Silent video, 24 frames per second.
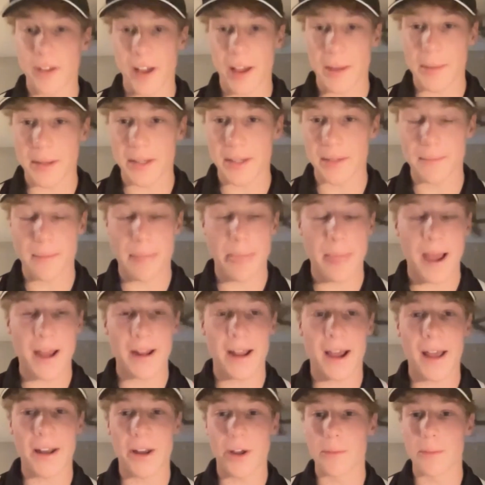I mean,
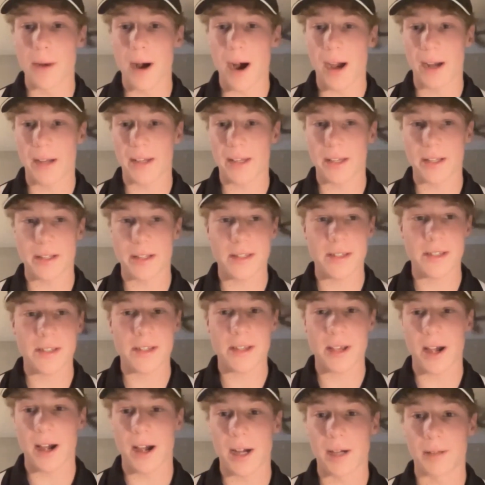I know Marcus,
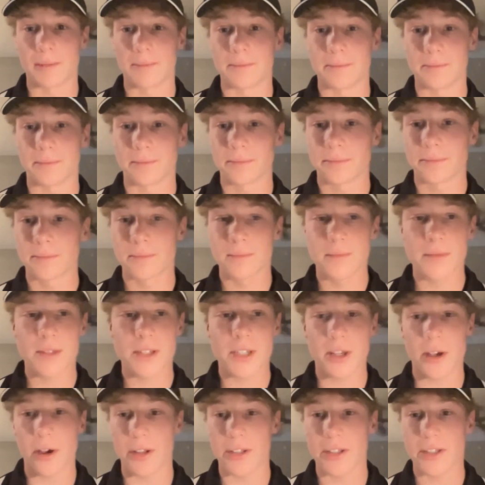so
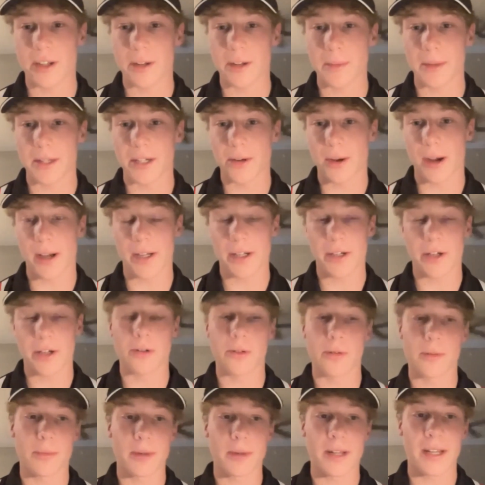it's going to be quite
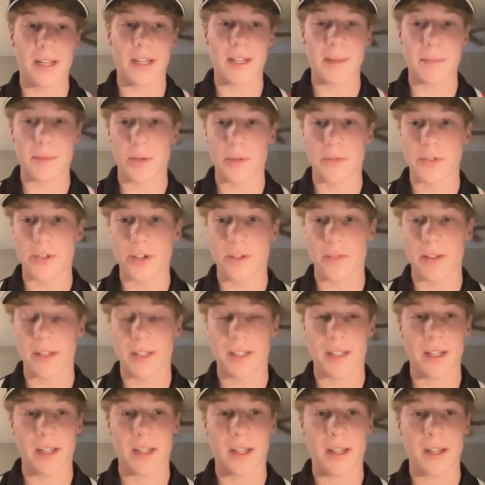cool when he moves over
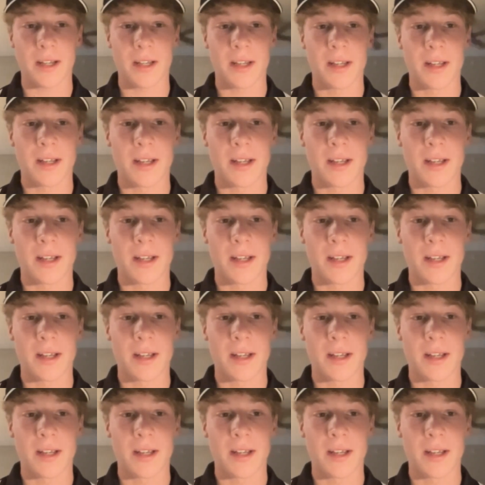here